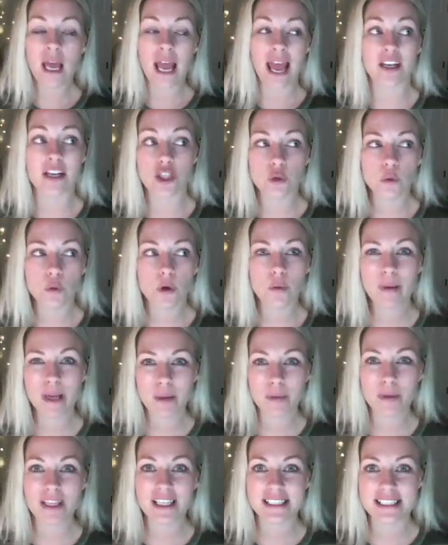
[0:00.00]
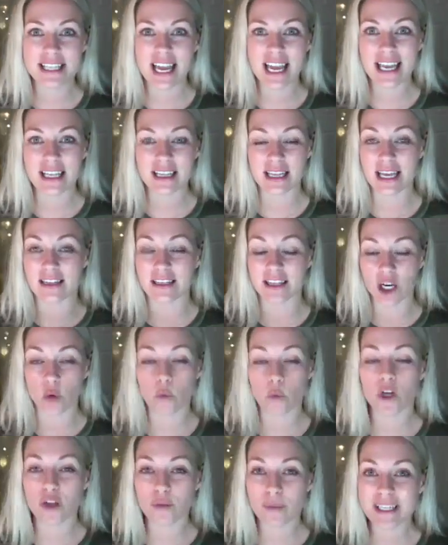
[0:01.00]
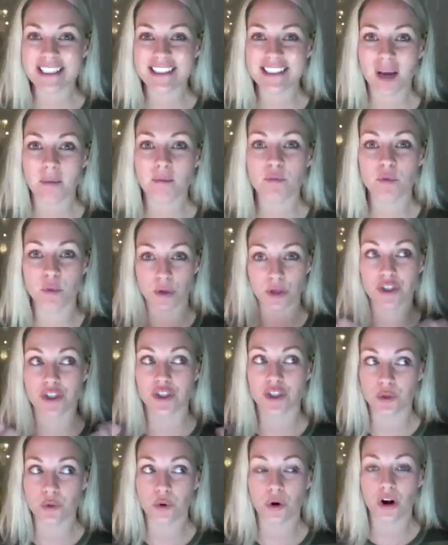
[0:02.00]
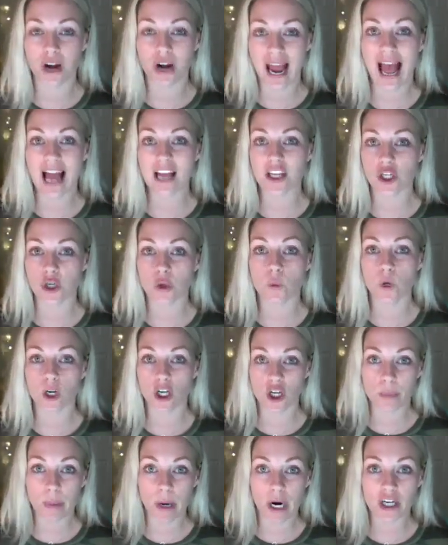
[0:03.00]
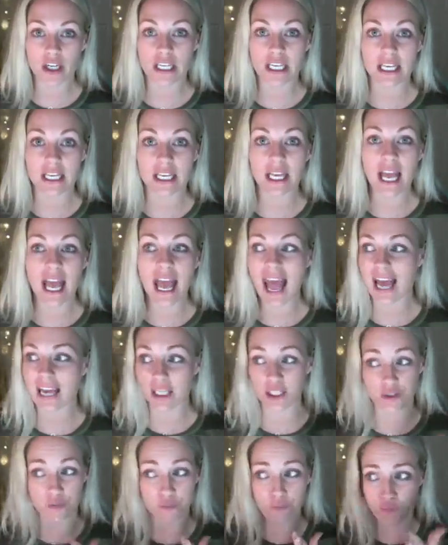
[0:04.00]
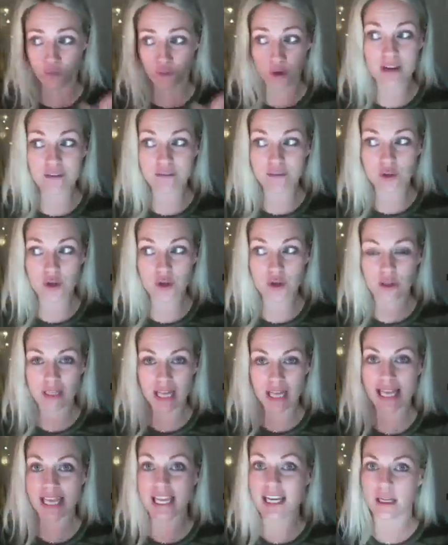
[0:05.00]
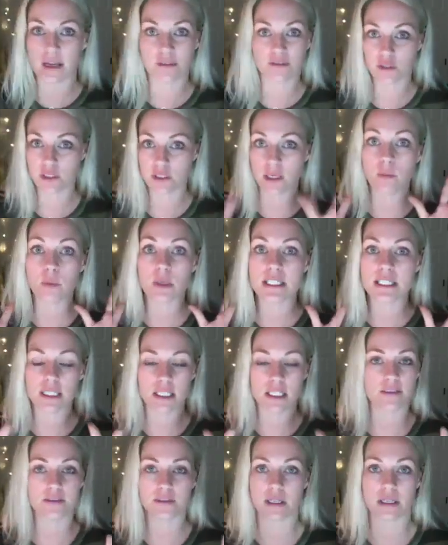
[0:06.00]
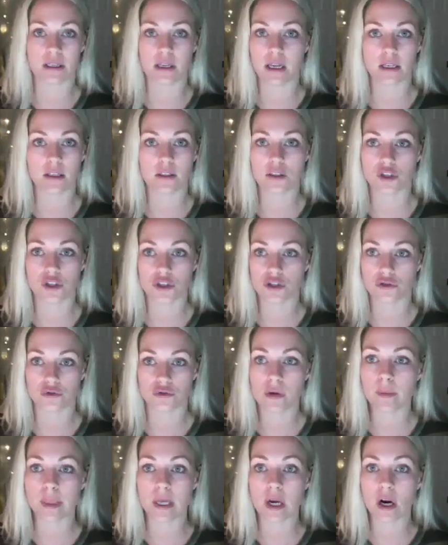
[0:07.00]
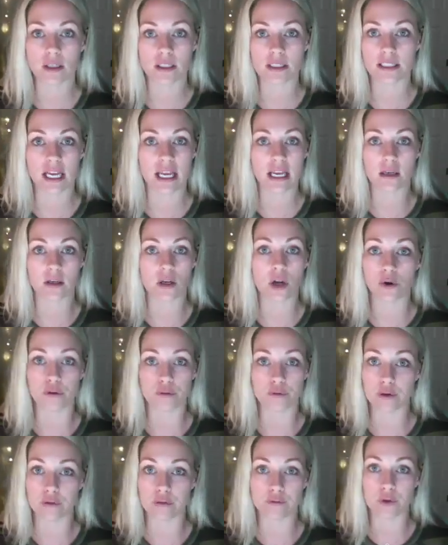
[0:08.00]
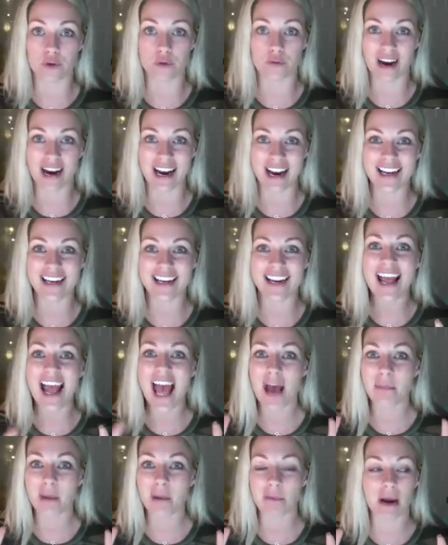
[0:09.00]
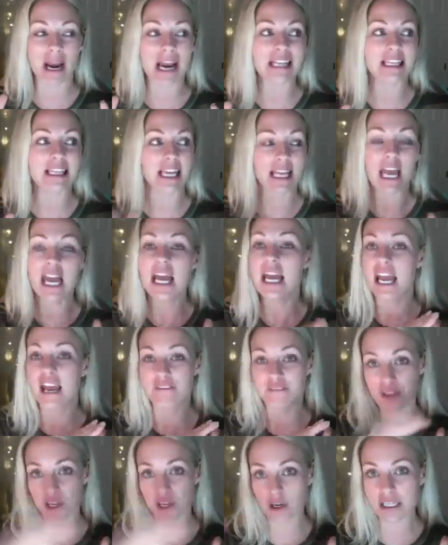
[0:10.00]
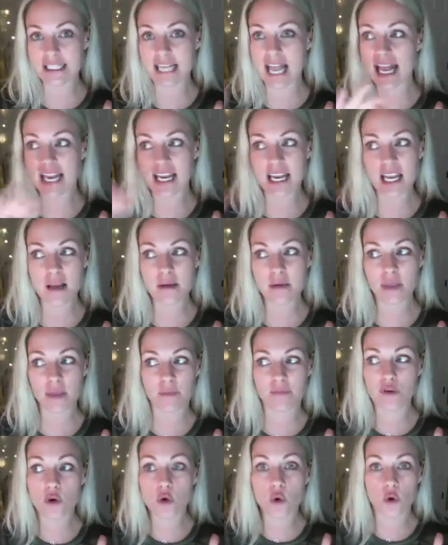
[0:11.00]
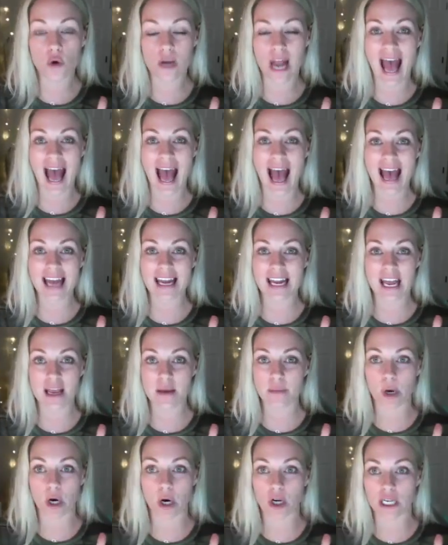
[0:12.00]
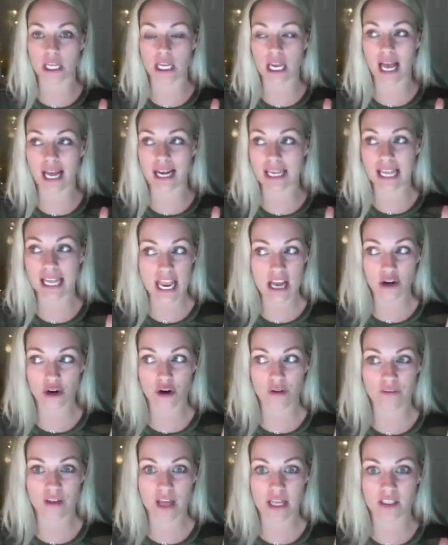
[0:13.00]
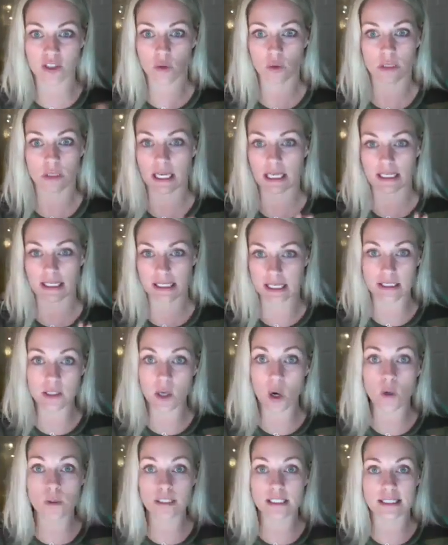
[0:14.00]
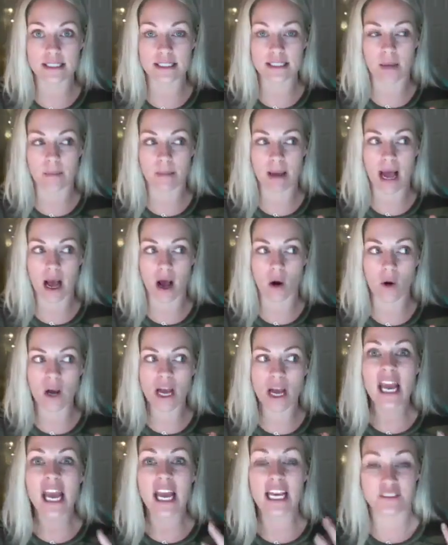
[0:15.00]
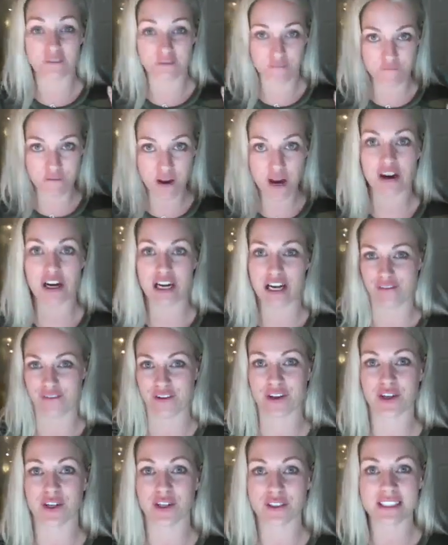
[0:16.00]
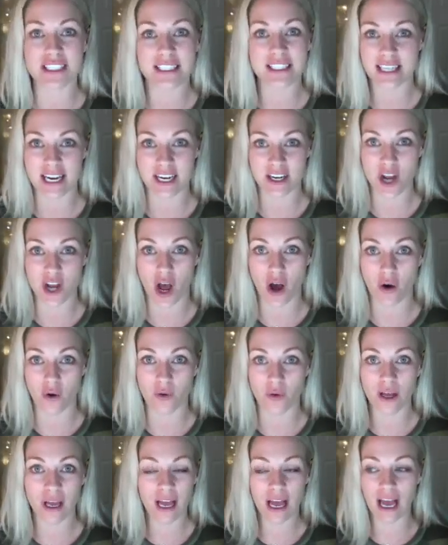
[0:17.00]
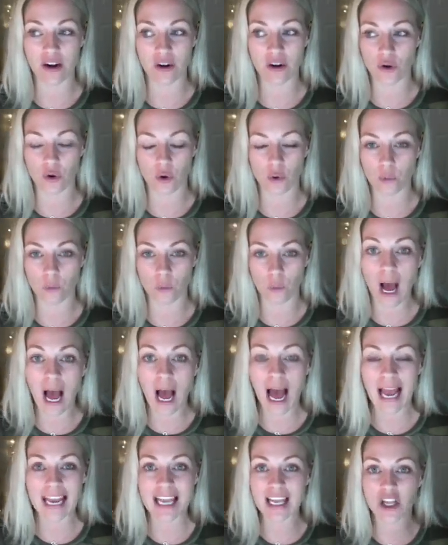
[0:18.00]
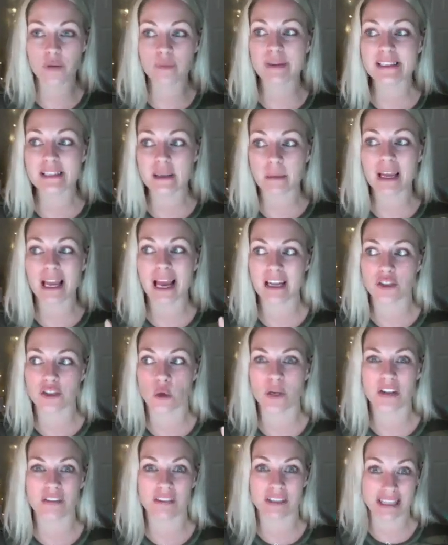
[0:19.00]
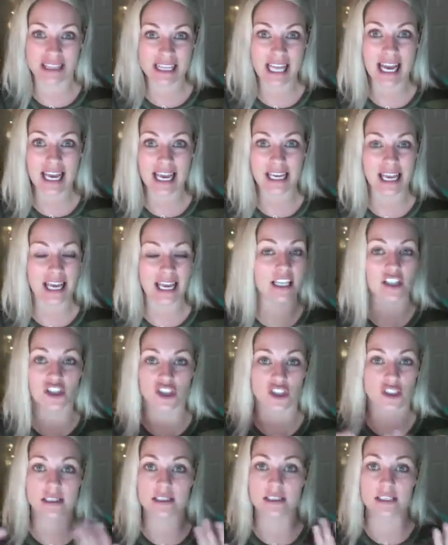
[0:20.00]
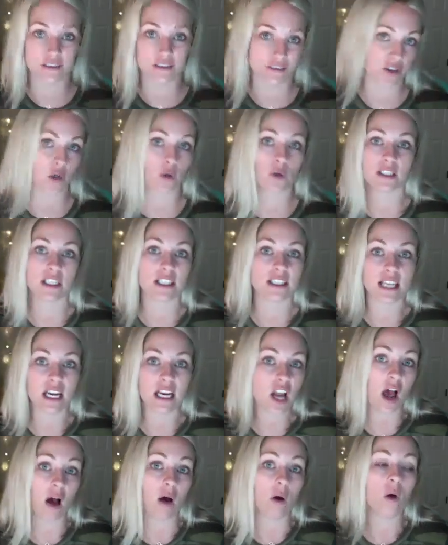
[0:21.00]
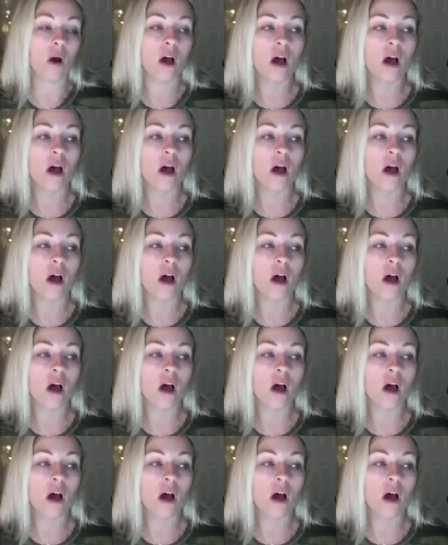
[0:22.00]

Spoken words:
And you will be able to say, like, there will be times where you are at your work party and it's free food. Like, it, for some reason, it's extremely hard to say no to free food, right? Am I right? Like, if there is any food at a party, at a catered event, or like it's hosted somehow, it's very difficult to say no. I don't know why. It could be something I don't even like, and it's just difficult to say no.